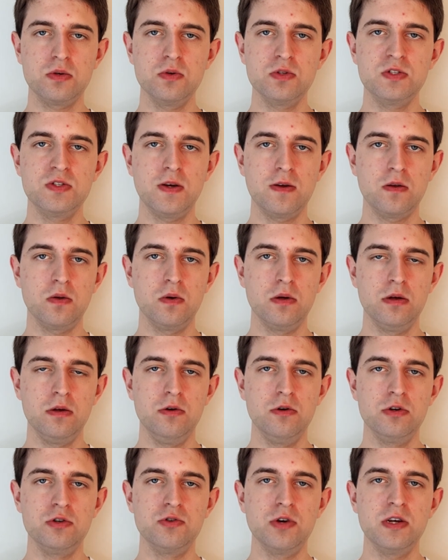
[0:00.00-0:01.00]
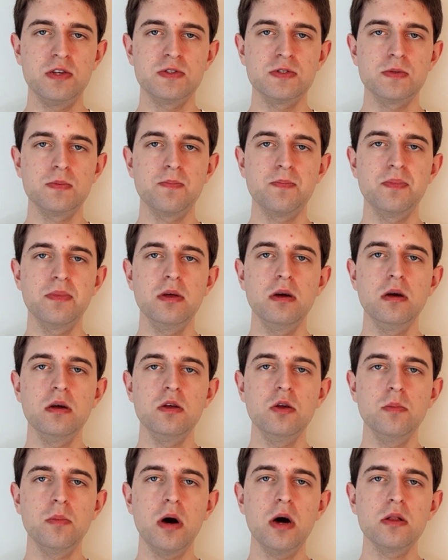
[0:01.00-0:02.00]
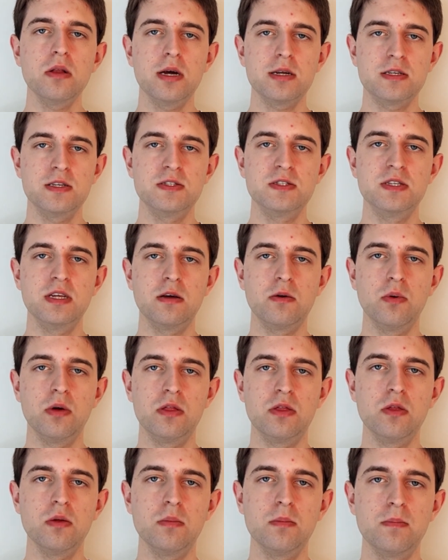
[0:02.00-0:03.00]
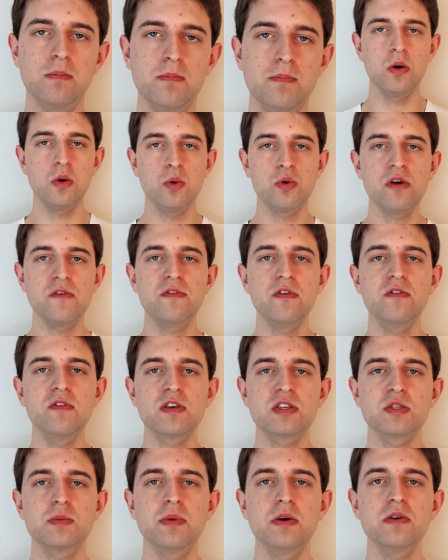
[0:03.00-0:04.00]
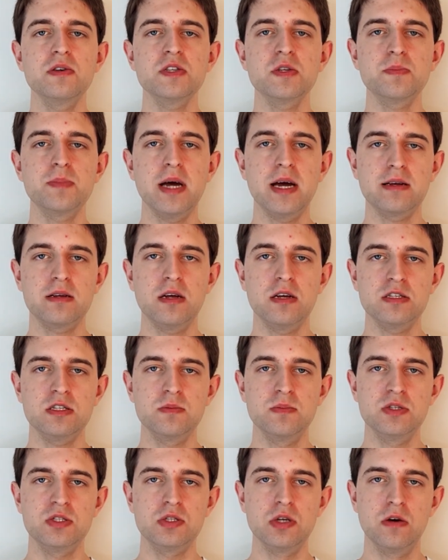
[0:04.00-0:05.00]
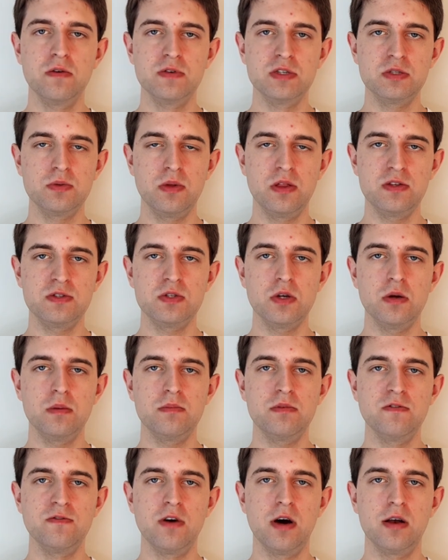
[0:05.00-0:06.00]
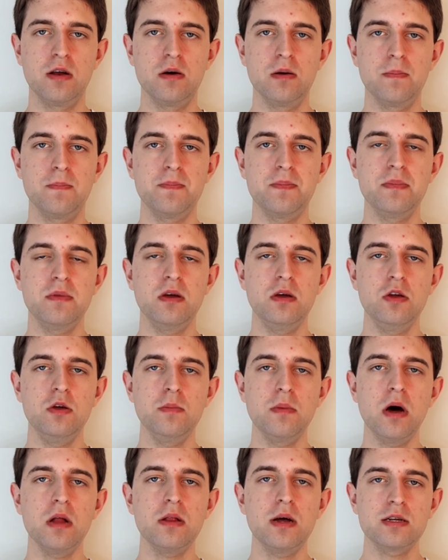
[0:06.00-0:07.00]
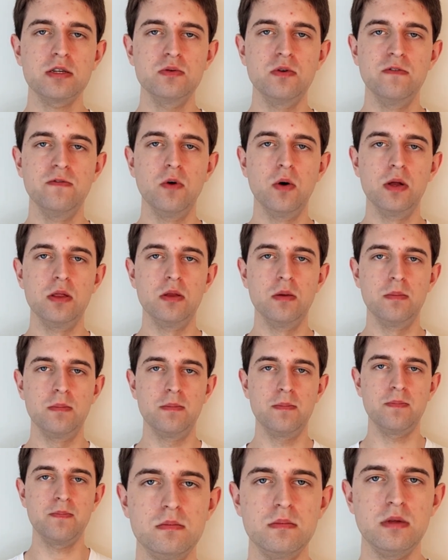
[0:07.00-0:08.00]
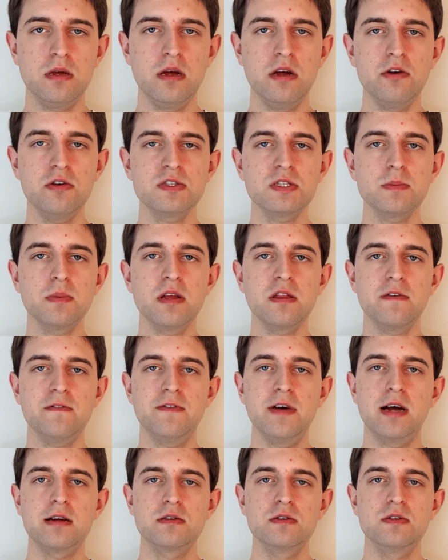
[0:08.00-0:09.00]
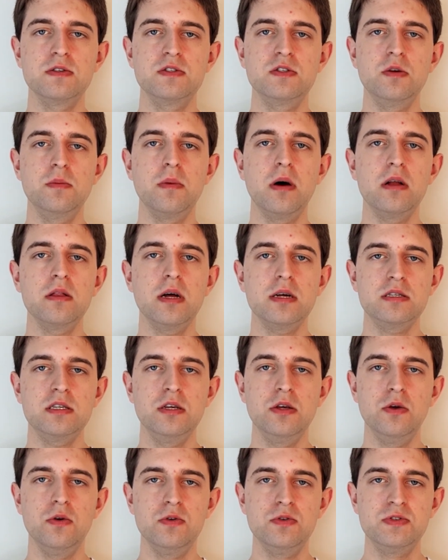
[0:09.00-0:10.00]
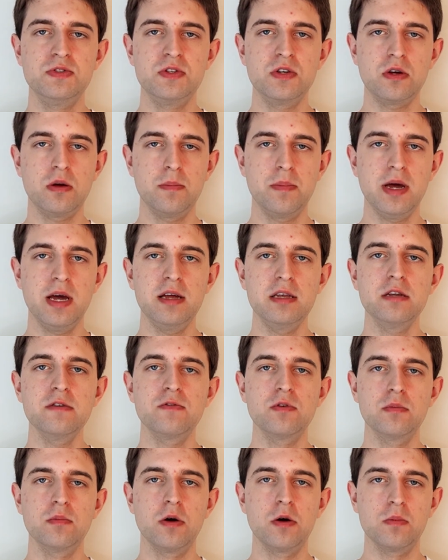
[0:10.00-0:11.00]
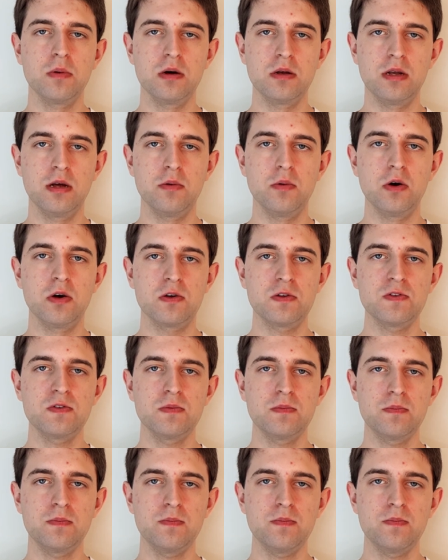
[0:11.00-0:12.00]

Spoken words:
good signal at your address, you might like to stick with them. Or if you've experienced bad customer service with a certain provider, you might like to avoid them. Here are some other factors you might like to use to compare different mobile networks.